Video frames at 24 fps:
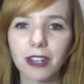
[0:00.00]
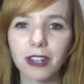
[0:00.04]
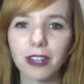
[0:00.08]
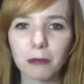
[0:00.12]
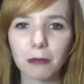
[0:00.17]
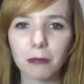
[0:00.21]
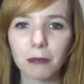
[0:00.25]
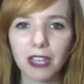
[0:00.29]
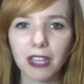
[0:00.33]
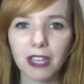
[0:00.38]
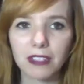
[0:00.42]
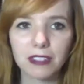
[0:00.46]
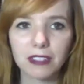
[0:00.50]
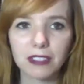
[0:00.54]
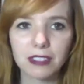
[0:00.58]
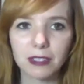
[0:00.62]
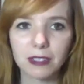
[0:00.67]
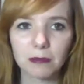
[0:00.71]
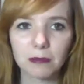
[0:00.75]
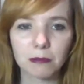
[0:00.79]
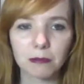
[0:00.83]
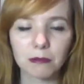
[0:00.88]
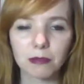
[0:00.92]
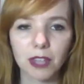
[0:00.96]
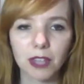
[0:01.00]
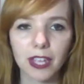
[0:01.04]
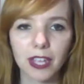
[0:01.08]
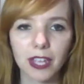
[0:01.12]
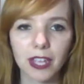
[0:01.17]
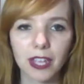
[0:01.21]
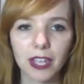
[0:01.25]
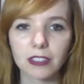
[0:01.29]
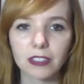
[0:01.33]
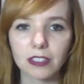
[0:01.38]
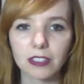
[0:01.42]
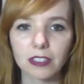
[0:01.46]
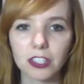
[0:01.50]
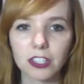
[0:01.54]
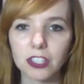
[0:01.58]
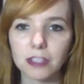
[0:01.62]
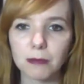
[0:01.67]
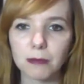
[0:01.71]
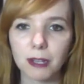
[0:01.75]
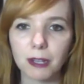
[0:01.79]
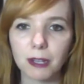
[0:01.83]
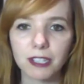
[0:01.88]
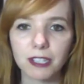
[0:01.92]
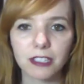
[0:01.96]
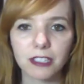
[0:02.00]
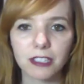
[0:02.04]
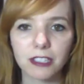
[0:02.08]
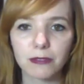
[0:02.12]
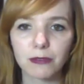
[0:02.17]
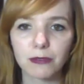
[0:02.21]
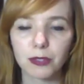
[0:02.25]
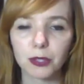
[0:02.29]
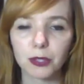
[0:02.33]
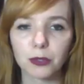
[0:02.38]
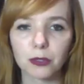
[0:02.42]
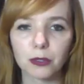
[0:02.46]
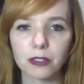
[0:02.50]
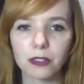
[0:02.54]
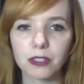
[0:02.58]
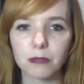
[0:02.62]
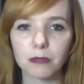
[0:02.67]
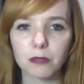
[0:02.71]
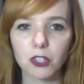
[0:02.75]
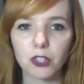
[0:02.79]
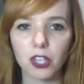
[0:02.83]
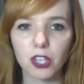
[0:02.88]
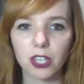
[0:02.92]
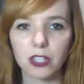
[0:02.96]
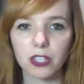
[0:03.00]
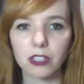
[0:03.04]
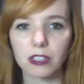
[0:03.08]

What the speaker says: make some, delicious Mexican food or some shit?